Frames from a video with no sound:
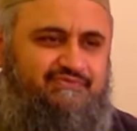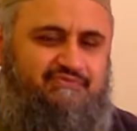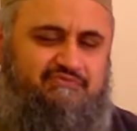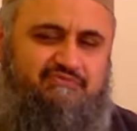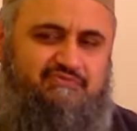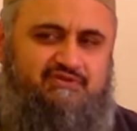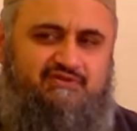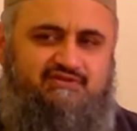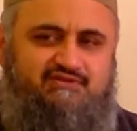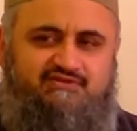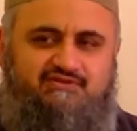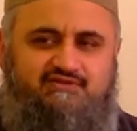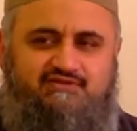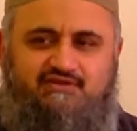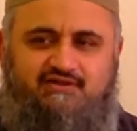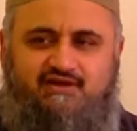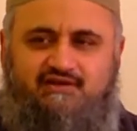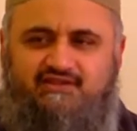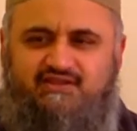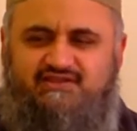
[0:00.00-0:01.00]
we
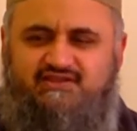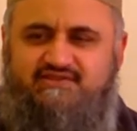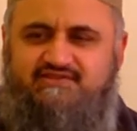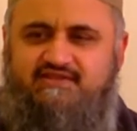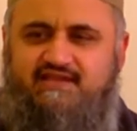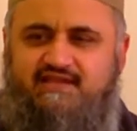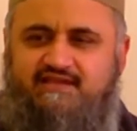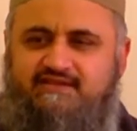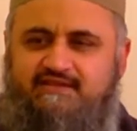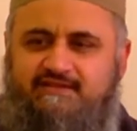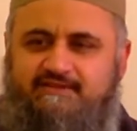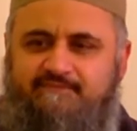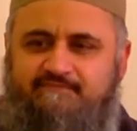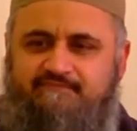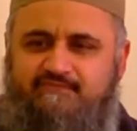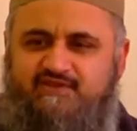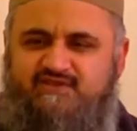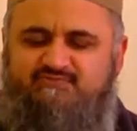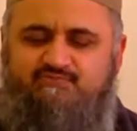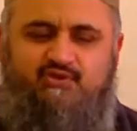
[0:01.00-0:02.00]
can't understand it.
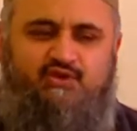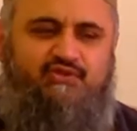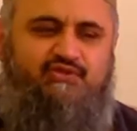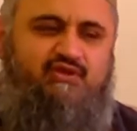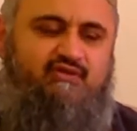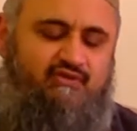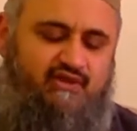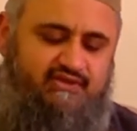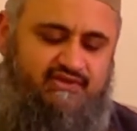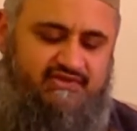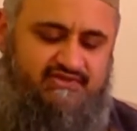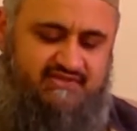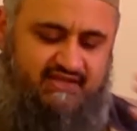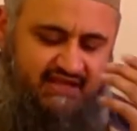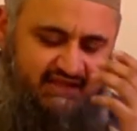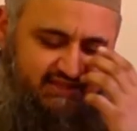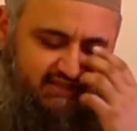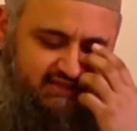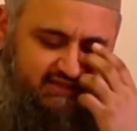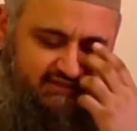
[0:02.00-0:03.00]
It's beyond our
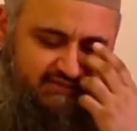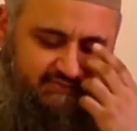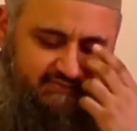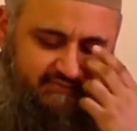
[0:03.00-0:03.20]
understanding.